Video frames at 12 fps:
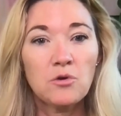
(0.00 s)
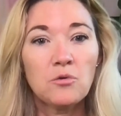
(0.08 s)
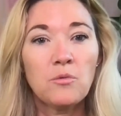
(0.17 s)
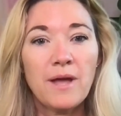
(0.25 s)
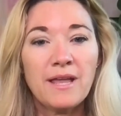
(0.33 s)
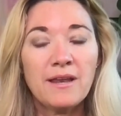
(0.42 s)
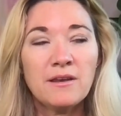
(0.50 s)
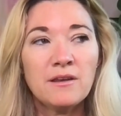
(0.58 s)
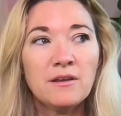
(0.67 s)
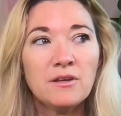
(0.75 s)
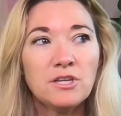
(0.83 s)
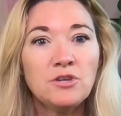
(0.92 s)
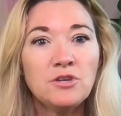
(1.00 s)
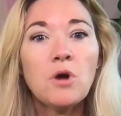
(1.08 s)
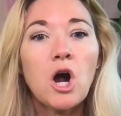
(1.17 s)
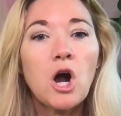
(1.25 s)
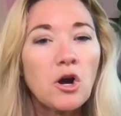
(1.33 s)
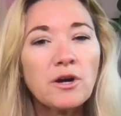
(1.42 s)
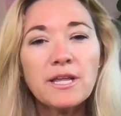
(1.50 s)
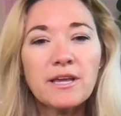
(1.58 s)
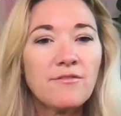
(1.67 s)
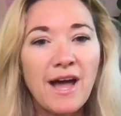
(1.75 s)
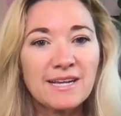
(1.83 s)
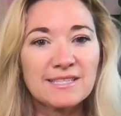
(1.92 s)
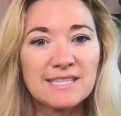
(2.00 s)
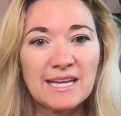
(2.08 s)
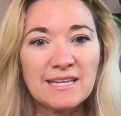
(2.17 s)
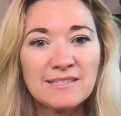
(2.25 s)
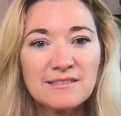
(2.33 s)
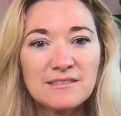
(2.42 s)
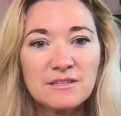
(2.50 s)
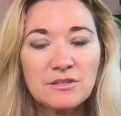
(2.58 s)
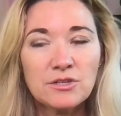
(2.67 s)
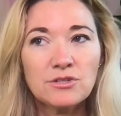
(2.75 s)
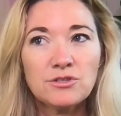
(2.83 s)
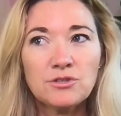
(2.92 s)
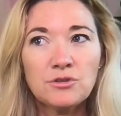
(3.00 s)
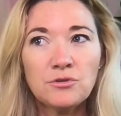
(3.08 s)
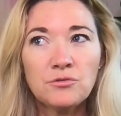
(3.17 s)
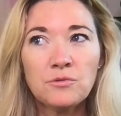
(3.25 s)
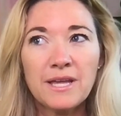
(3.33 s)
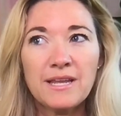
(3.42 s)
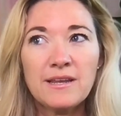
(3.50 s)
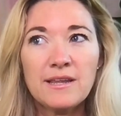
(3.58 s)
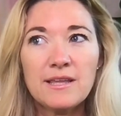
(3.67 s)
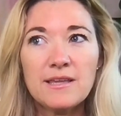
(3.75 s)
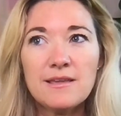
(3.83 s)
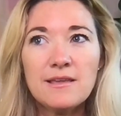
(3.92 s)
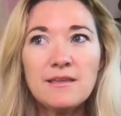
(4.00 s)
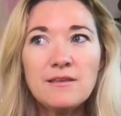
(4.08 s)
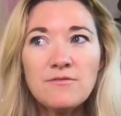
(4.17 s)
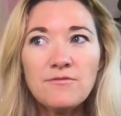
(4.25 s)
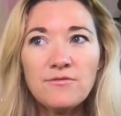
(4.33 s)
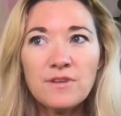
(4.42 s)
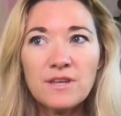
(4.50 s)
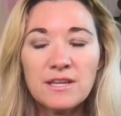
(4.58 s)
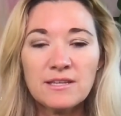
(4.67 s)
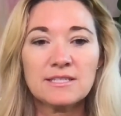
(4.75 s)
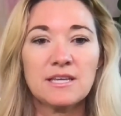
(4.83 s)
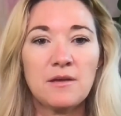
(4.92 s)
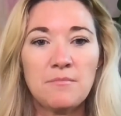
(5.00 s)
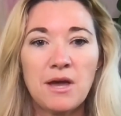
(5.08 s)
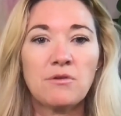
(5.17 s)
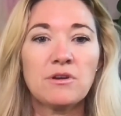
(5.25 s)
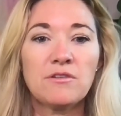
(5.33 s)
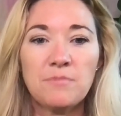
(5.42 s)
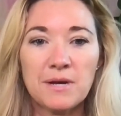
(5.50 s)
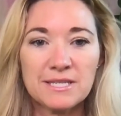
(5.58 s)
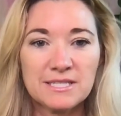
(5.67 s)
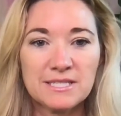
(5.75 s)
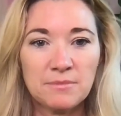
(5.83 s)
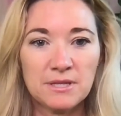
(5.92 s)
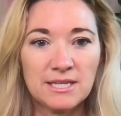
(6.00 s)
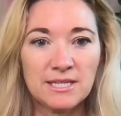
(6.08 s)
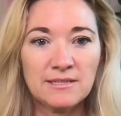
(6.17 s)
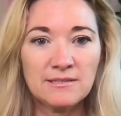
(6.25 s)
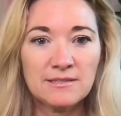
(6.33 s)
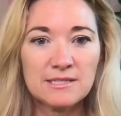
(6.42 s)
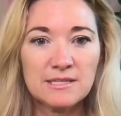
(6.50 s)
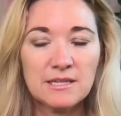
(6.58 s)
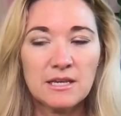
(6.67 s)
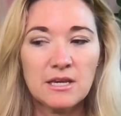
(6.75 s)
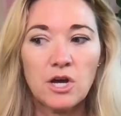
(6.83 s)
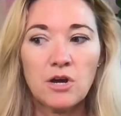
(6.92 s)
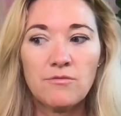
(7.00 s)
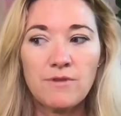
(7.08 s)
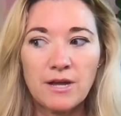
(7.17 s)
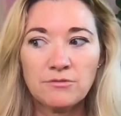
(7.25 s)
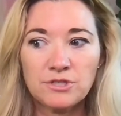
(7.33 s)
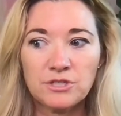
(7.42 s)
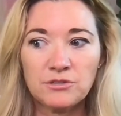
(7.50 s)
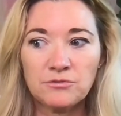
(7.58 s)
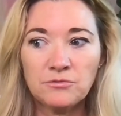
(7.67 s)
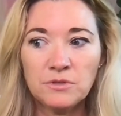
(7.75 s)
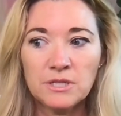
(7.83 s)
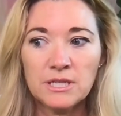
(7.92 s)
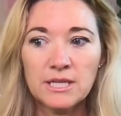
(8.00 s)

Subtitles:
when you already have access to an infinite amount of possibilities around you,